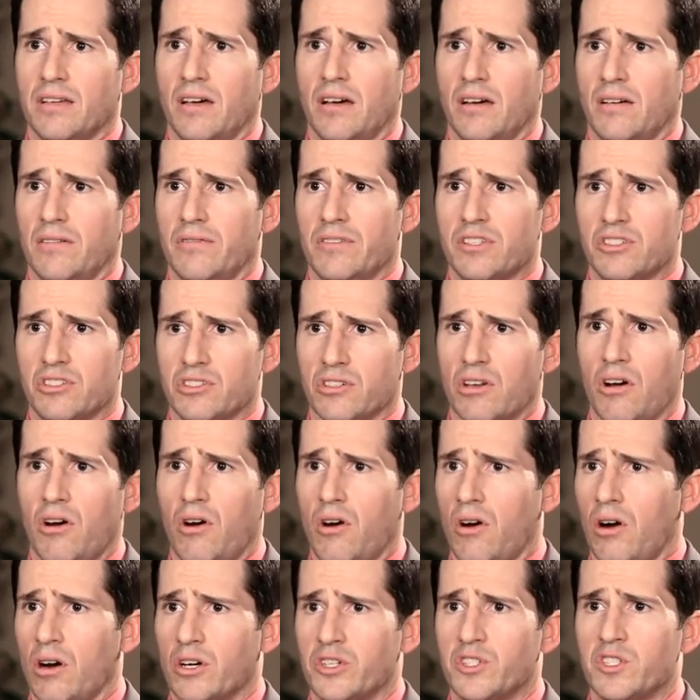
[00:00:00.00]
of the
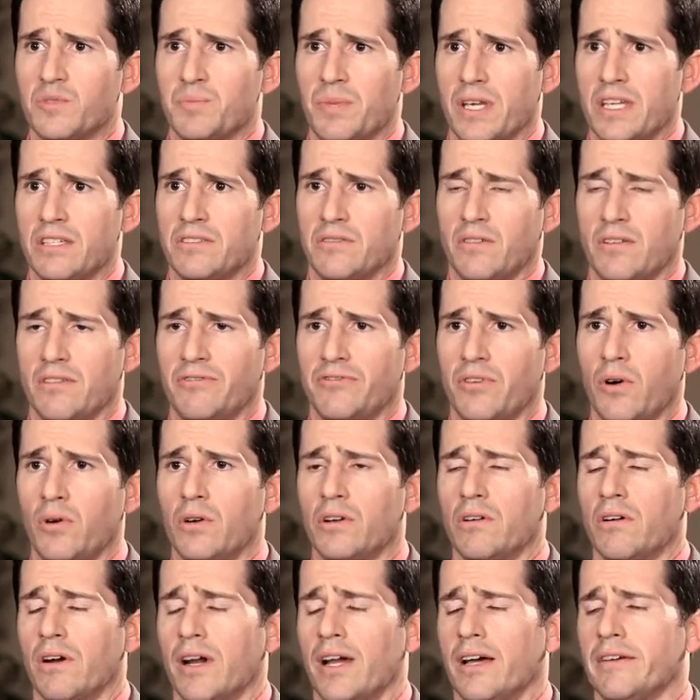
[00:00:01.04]
scar just based on a
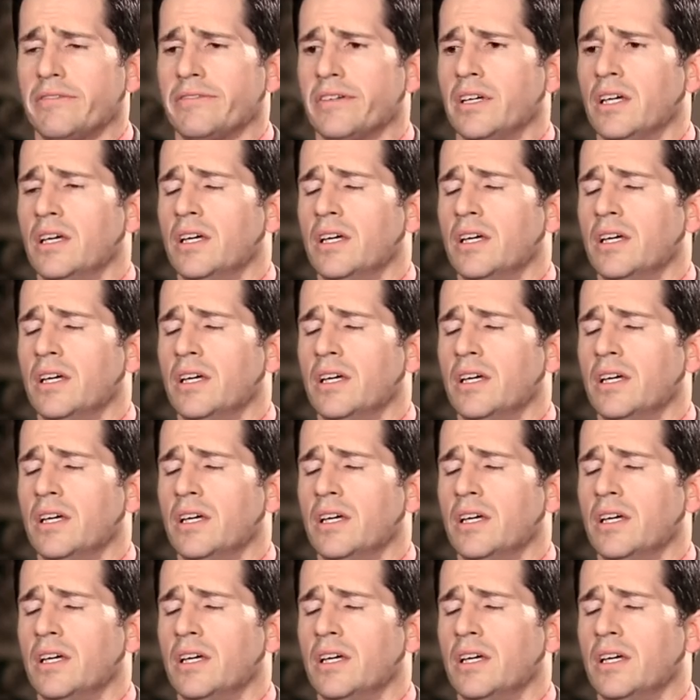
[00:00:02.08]
photograph.